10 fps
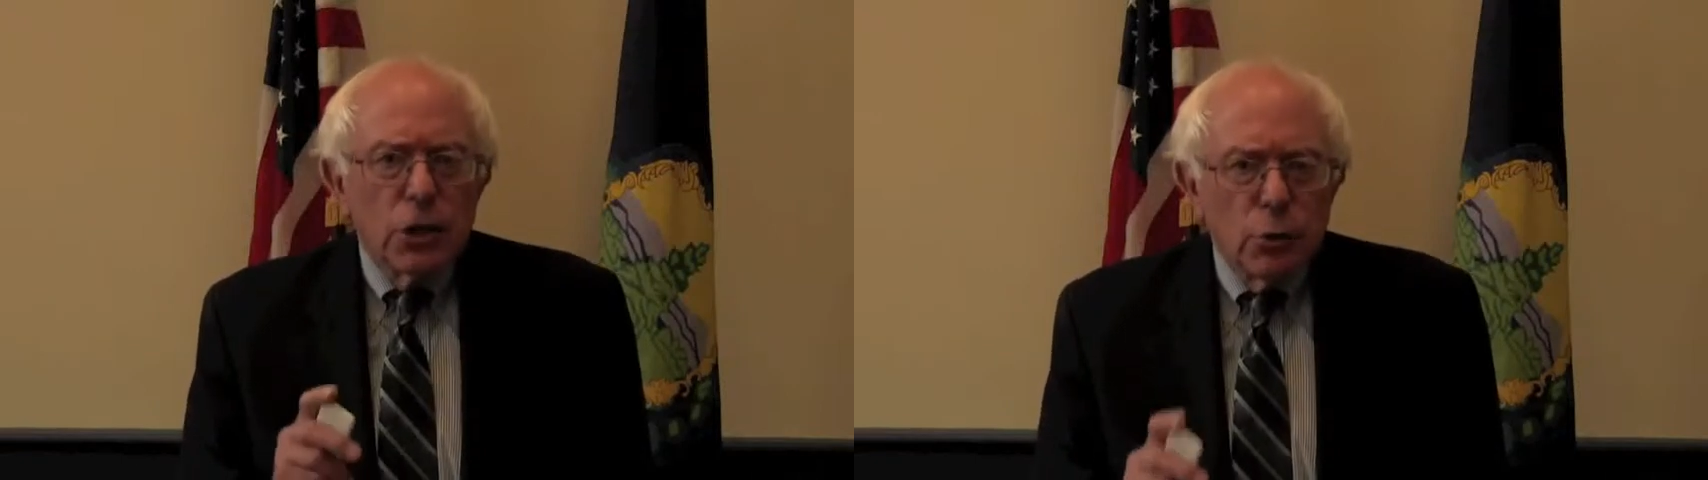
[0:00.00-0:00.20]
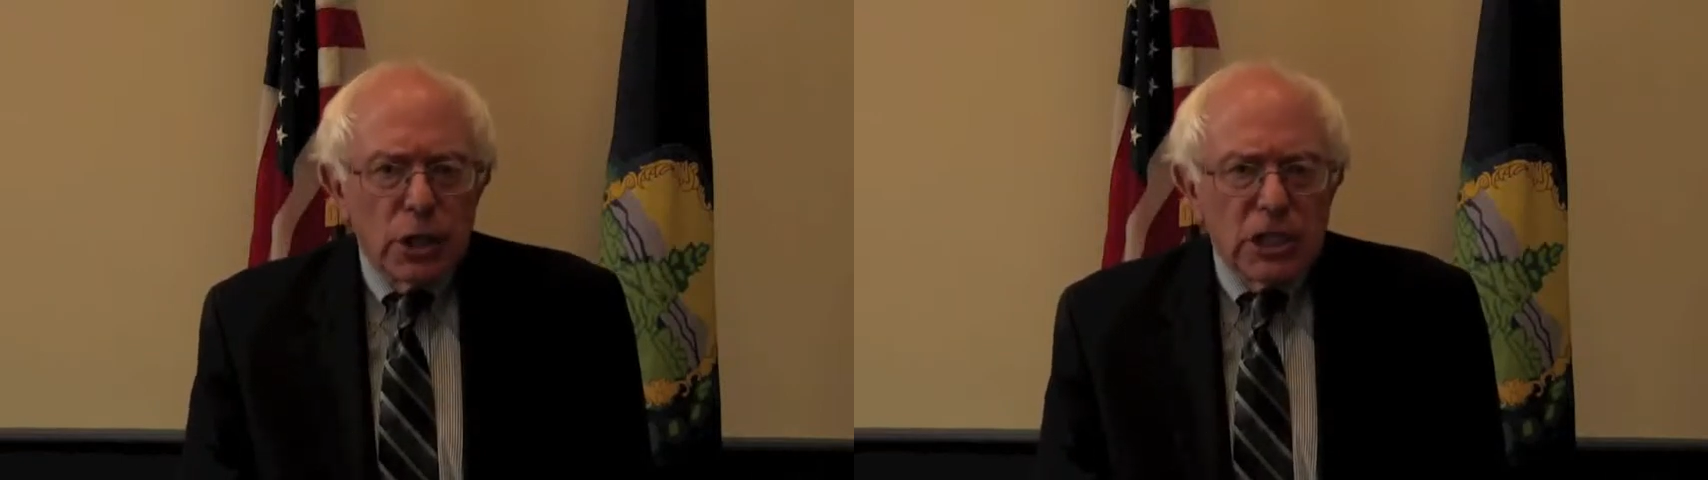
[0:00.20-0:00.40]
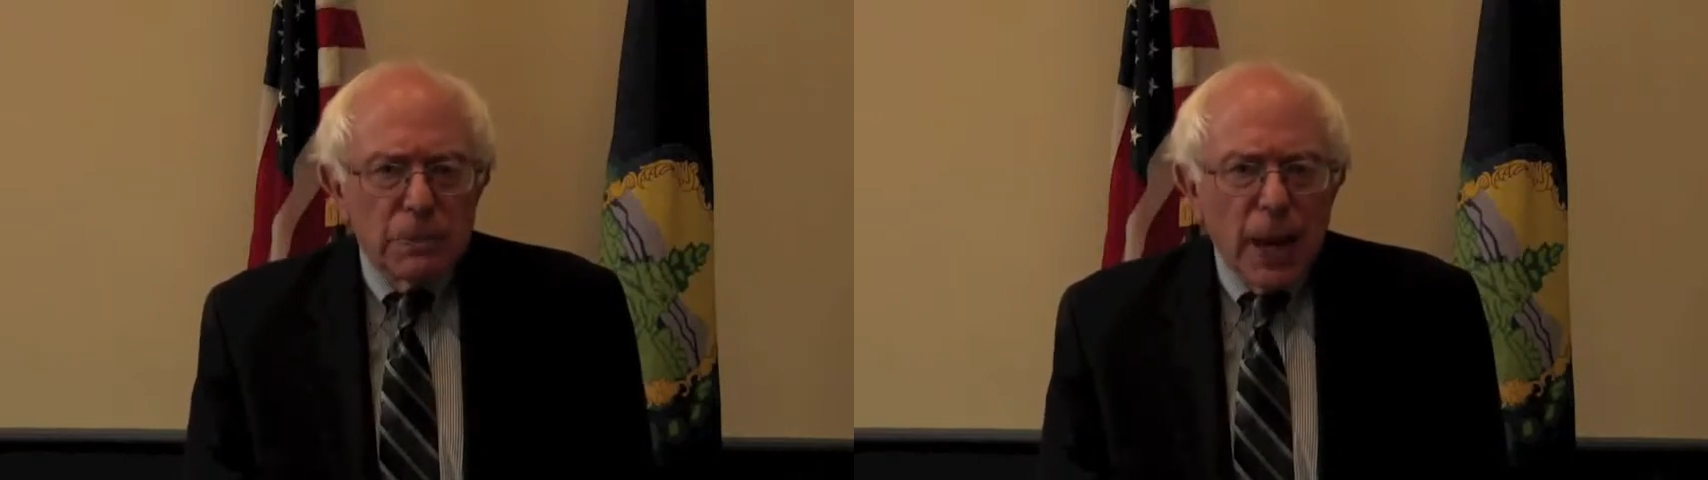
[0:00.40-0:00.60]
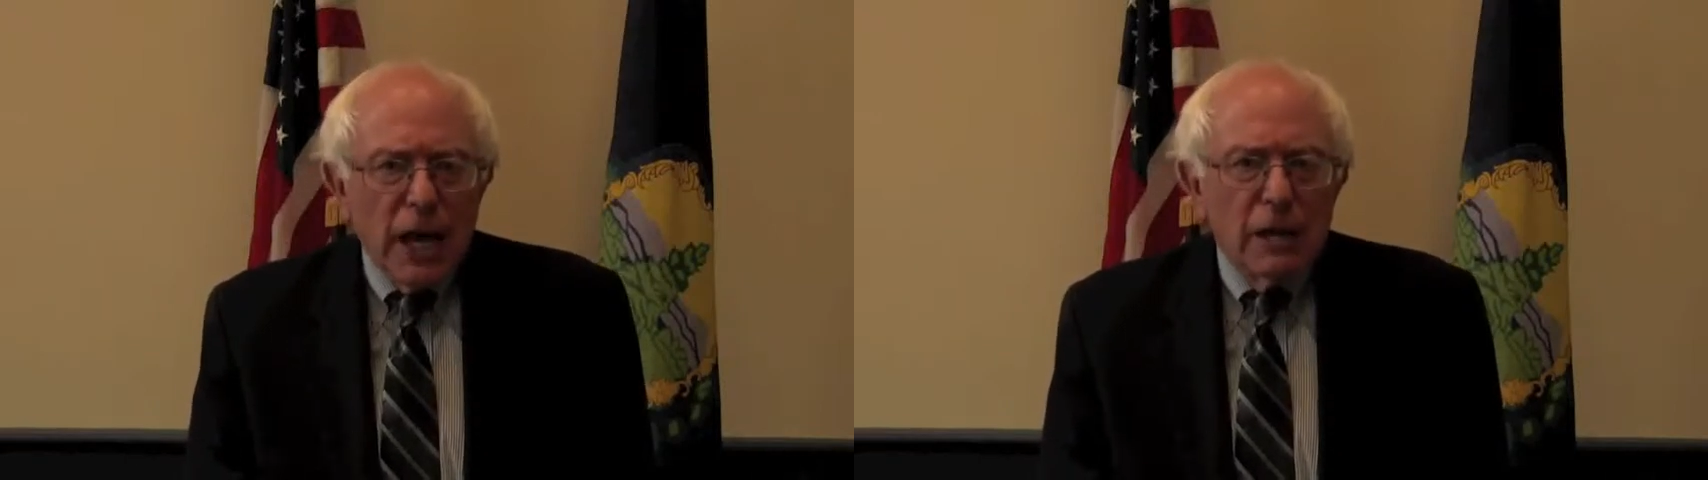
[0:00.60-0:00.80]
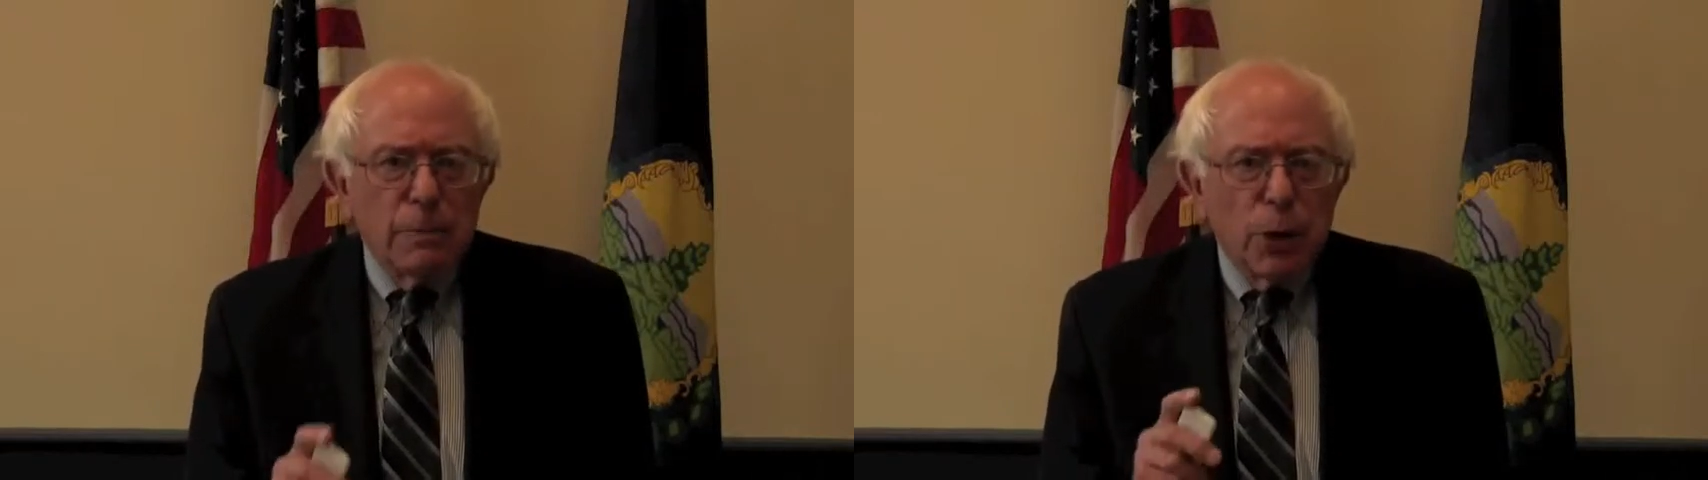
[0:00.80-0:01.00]
to
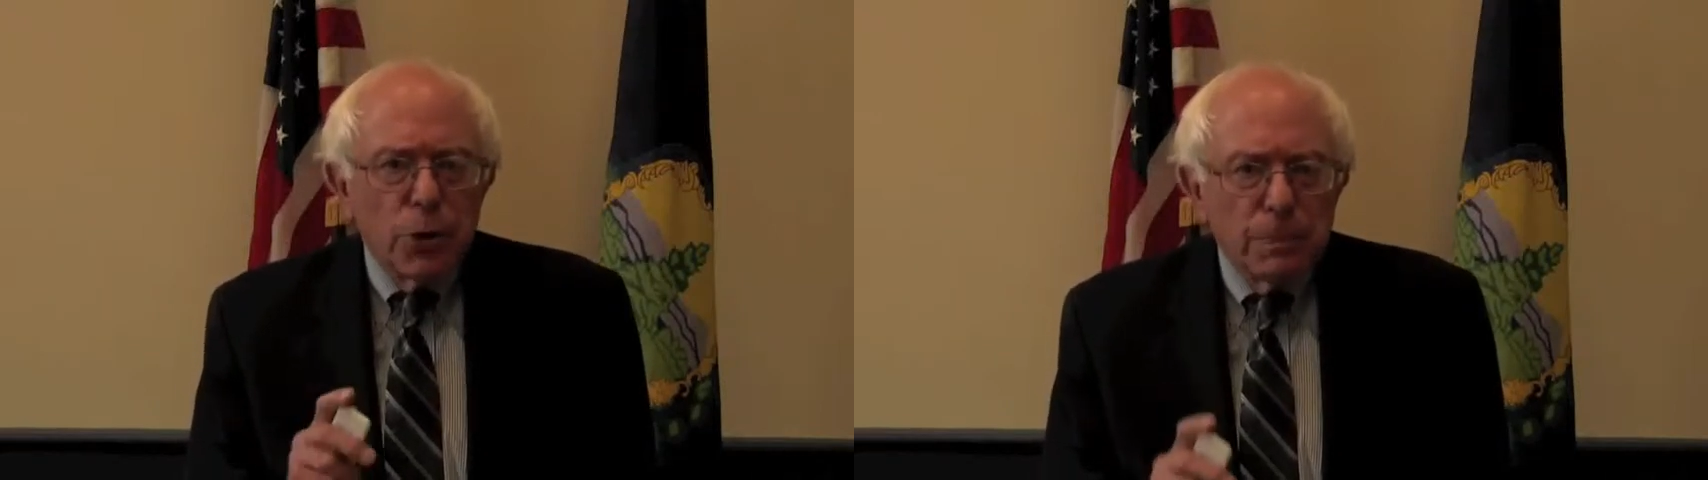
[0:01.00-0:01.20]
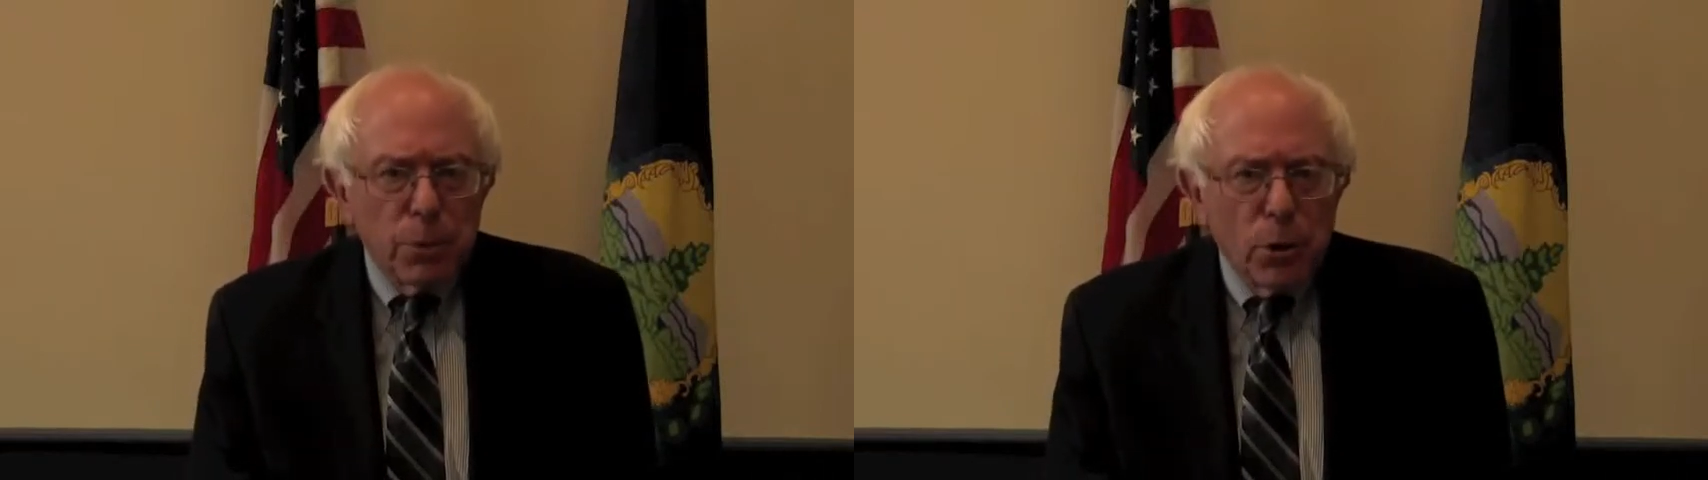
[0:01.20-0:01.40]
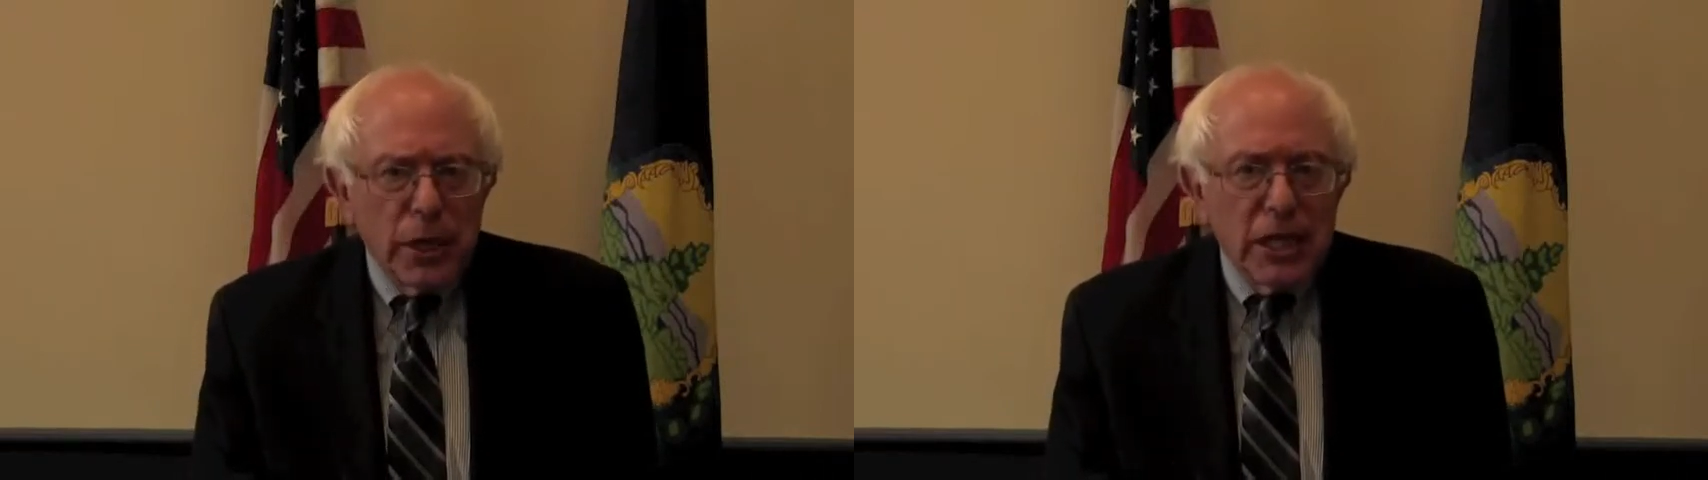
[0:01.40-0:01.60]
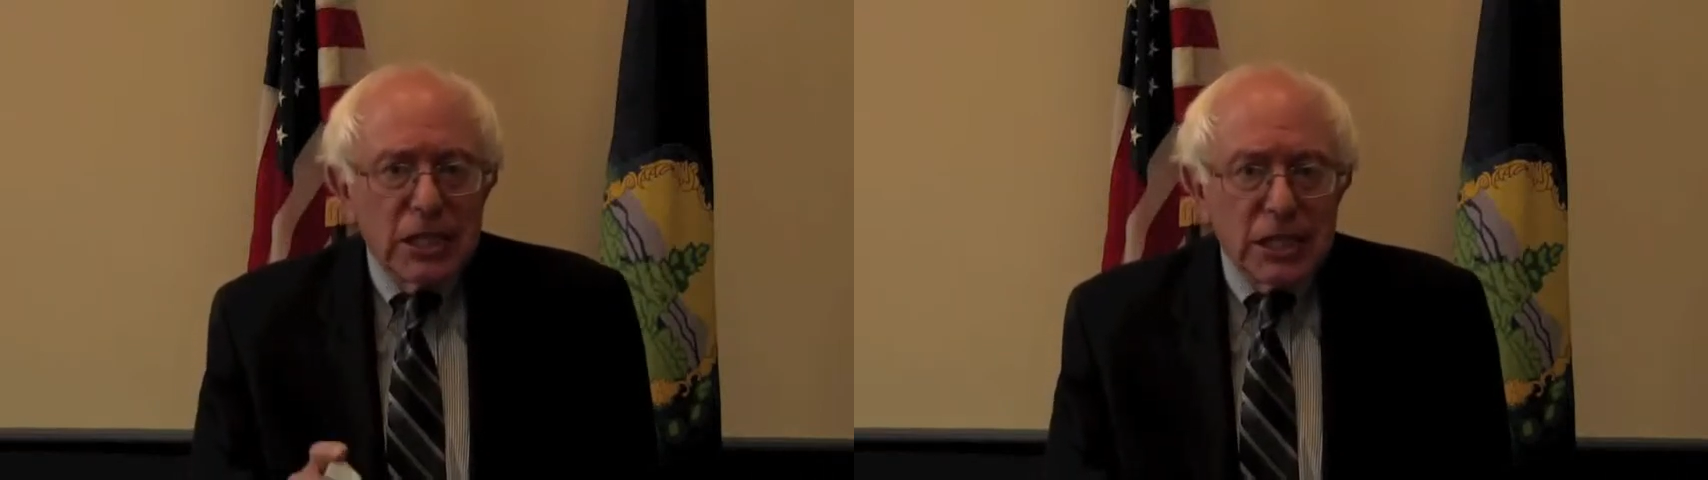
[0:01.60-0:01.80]
expand both employee